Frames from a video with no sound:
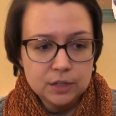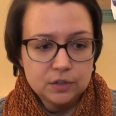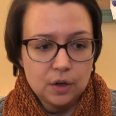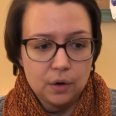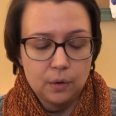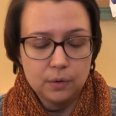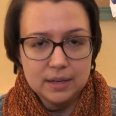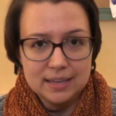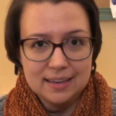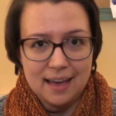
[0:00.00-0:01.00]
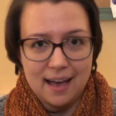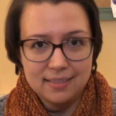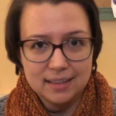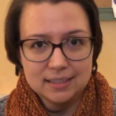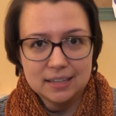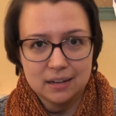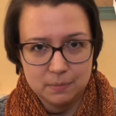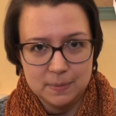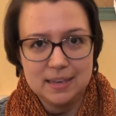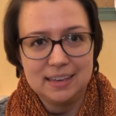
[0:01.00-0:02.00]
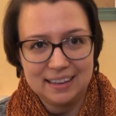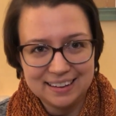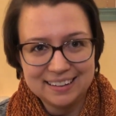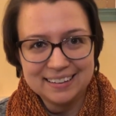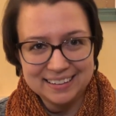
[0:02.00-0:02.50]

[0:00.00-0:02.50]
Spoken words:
So yeah, that's going to be,